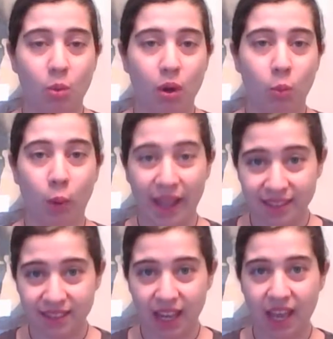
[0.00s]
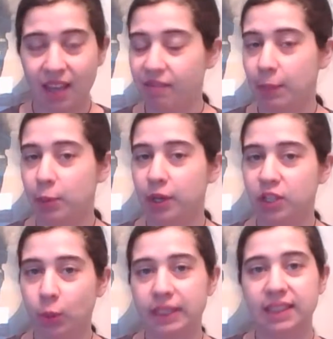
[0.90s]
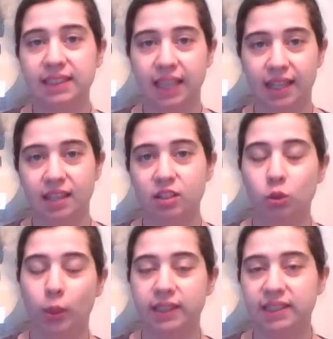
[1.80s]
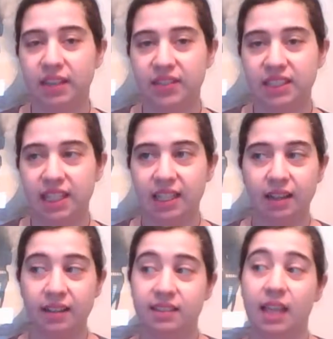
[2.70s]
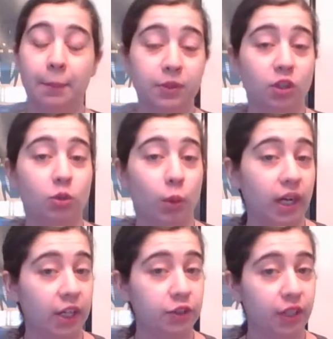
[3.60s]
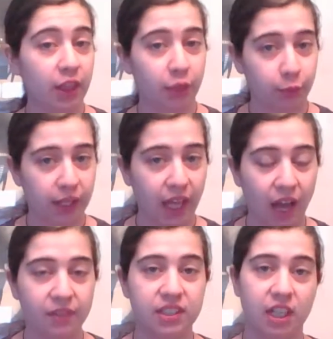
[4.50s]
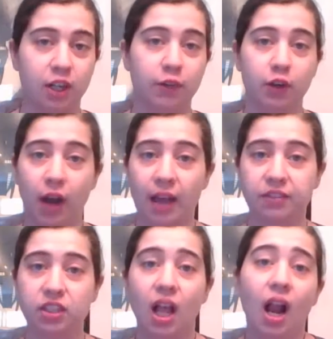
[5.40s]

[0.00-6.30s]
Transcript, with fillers: Wednesday, February 22nd, 2017, and this is episode 103 of Serenova Crafts.